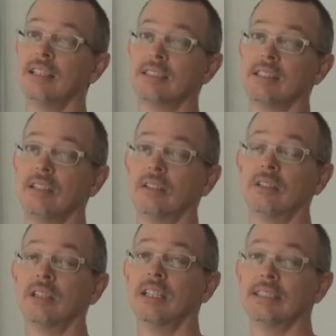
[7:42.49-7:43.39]

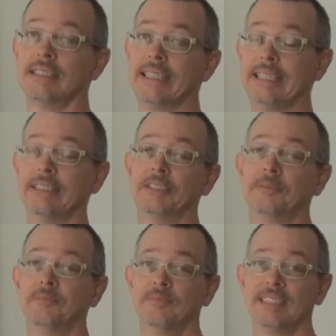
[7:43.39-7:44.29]
still
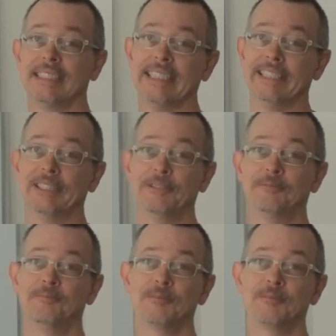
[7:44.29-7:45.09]
steal, steal.